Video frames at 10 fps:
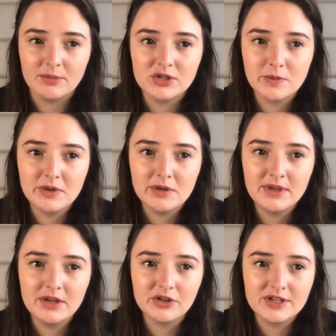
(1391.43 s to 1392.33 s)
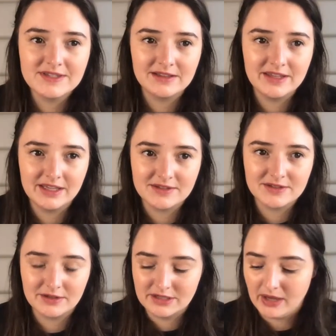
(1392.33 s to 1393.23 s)
but should we be increasingly
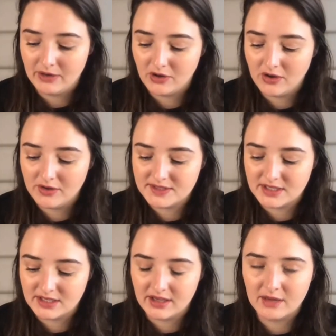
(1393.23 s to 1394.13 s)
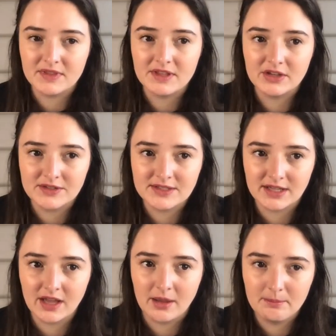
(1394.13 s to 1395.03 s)
concerned about costs ticking up in the years to
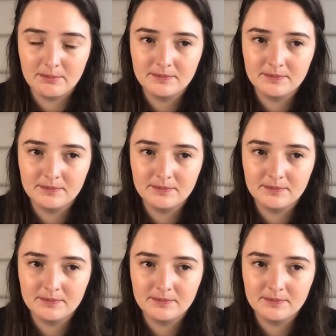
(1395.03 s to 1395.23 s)
come?